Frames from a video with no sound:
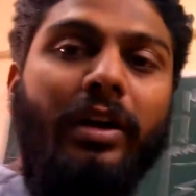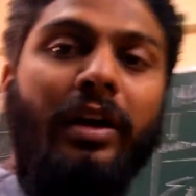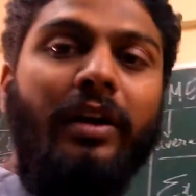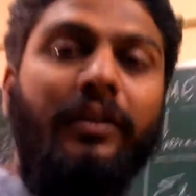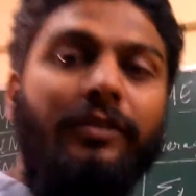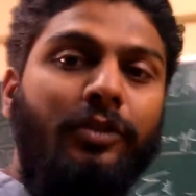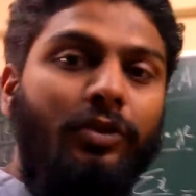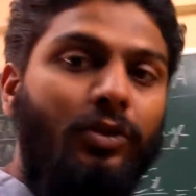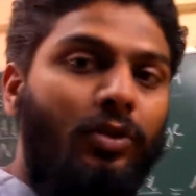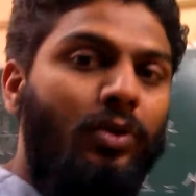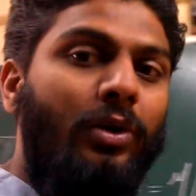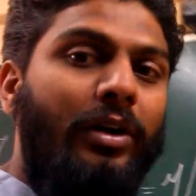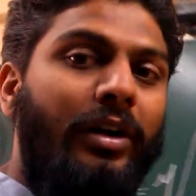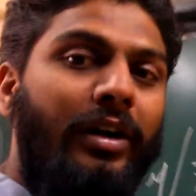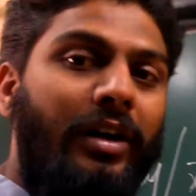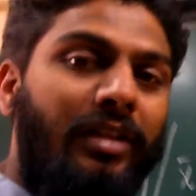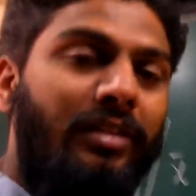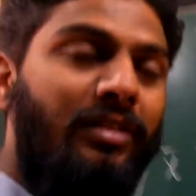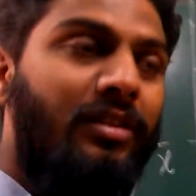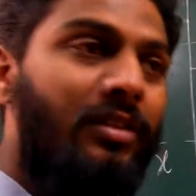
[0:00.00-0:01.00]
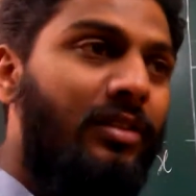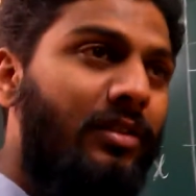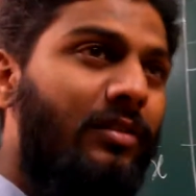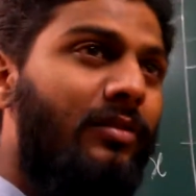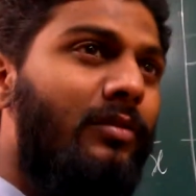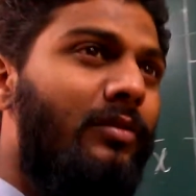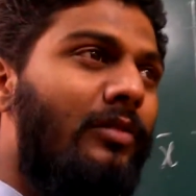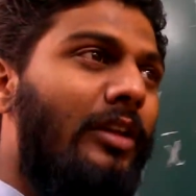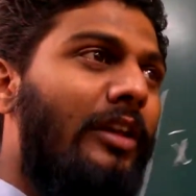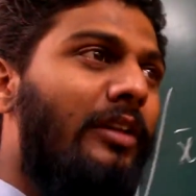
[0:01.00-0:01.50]
have to know
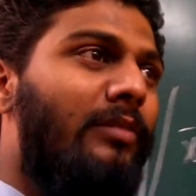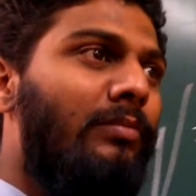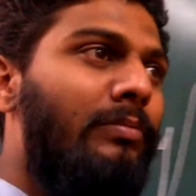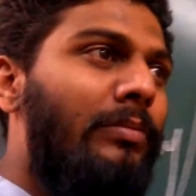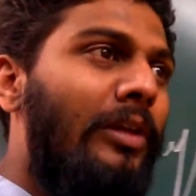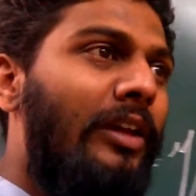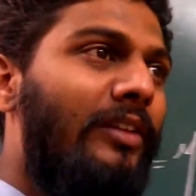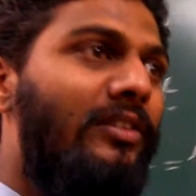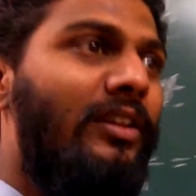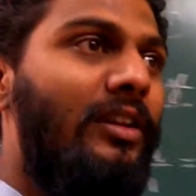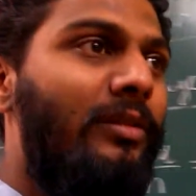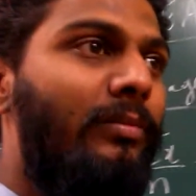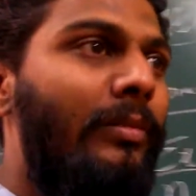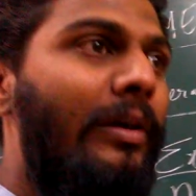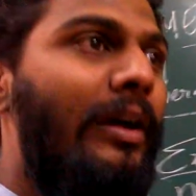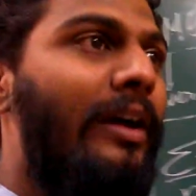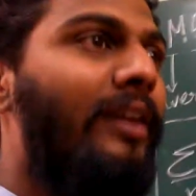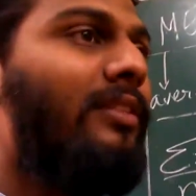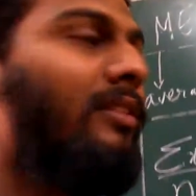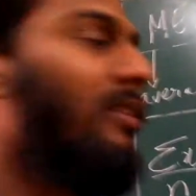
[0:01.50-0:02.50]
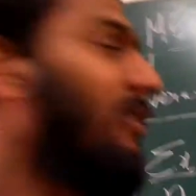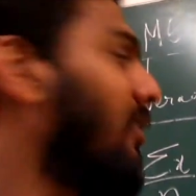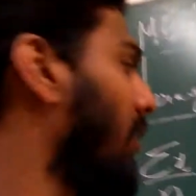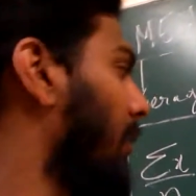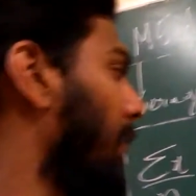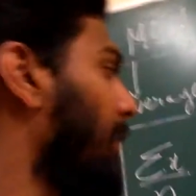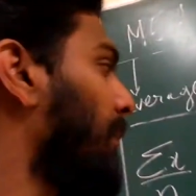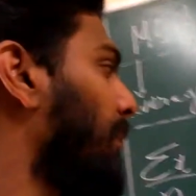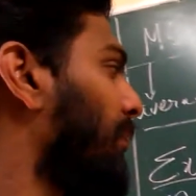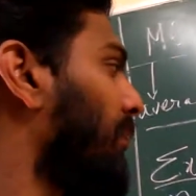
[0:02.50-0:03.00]
like basic math.
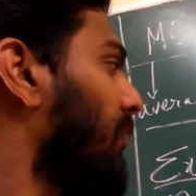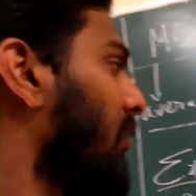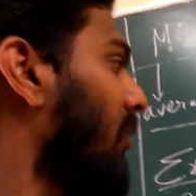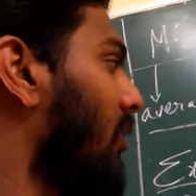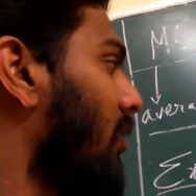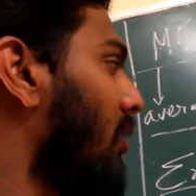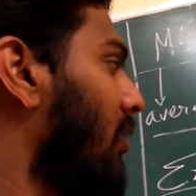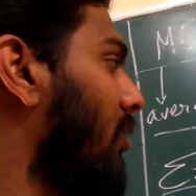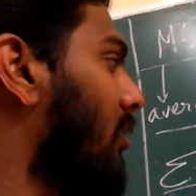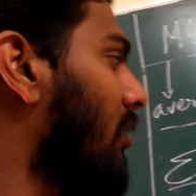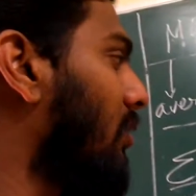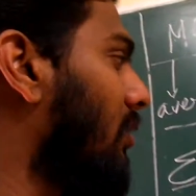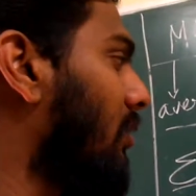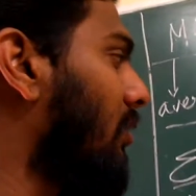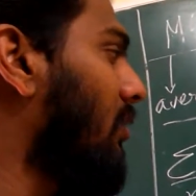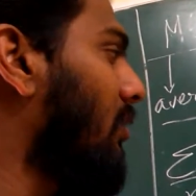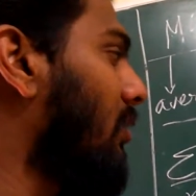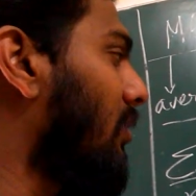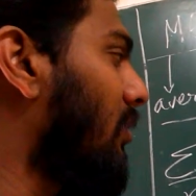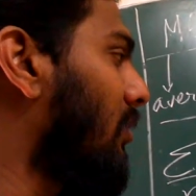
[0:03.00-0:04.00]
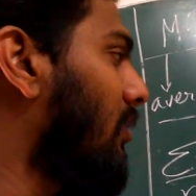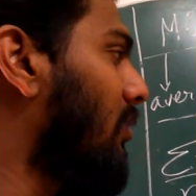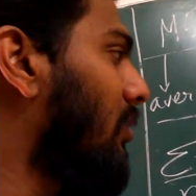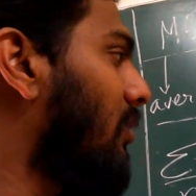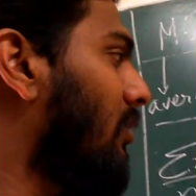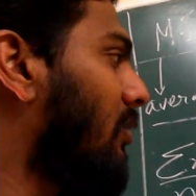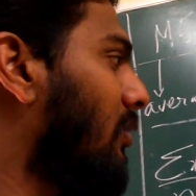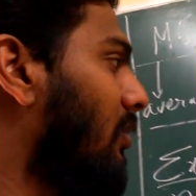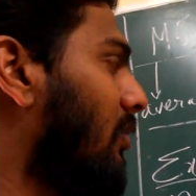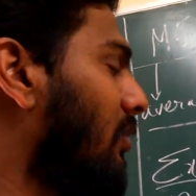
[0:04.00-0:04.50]

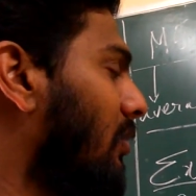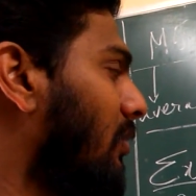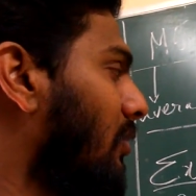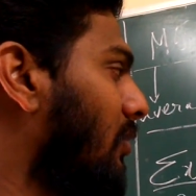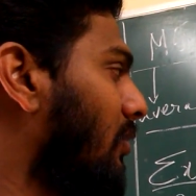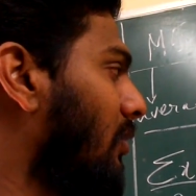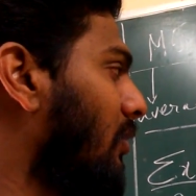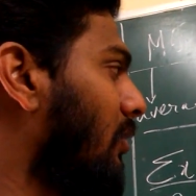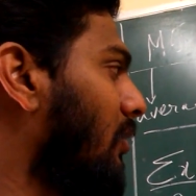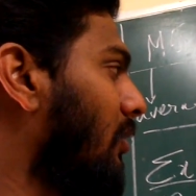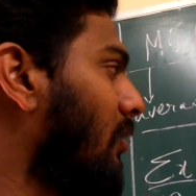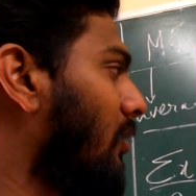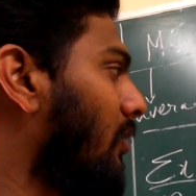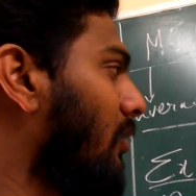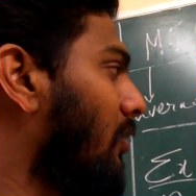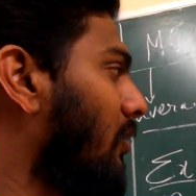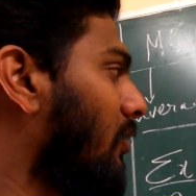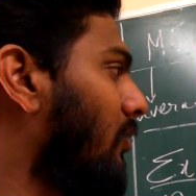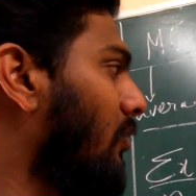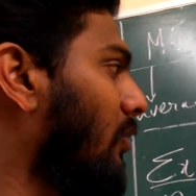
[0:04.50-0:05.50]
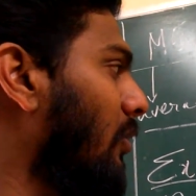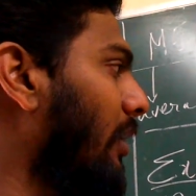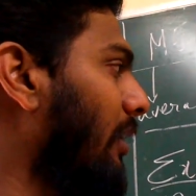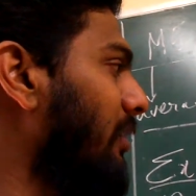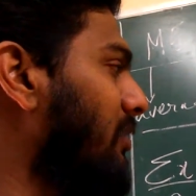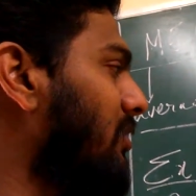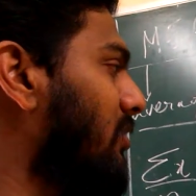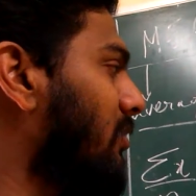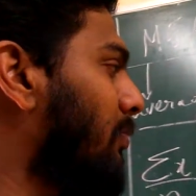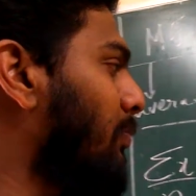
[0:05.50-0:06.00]
So
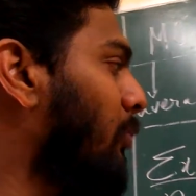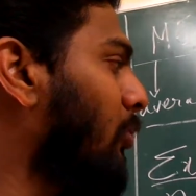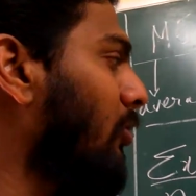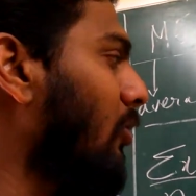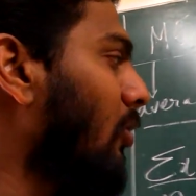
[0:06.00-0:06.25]
I just put